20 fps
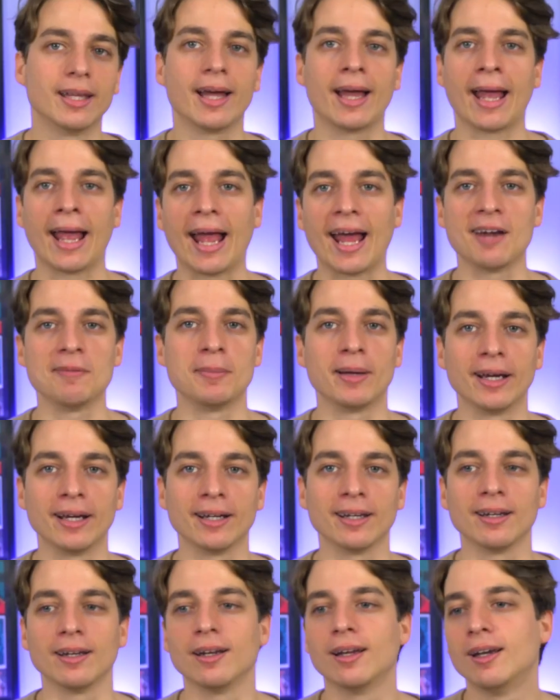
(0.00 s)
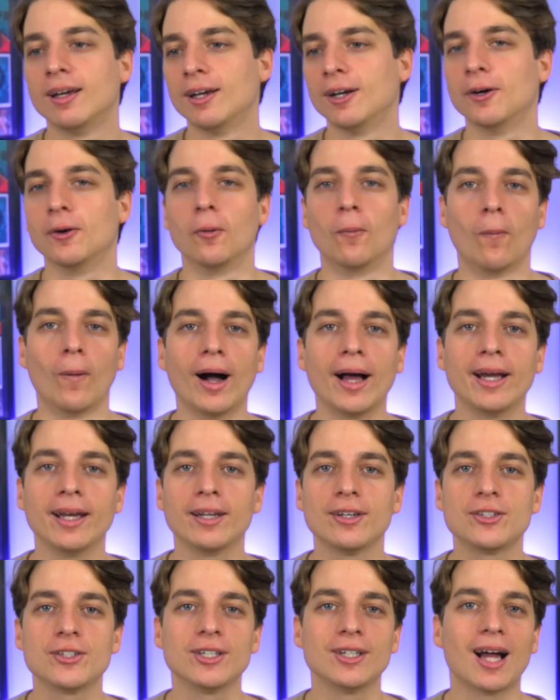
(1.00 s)
The Handmaiden. Why
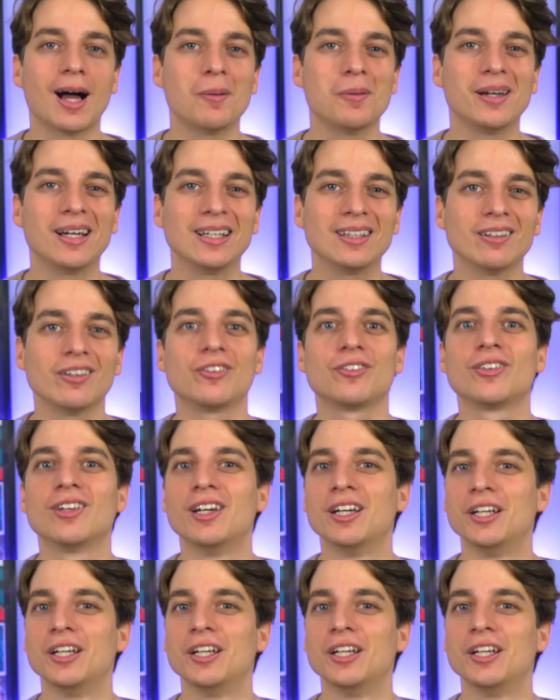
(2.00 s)
didn't you nominate this?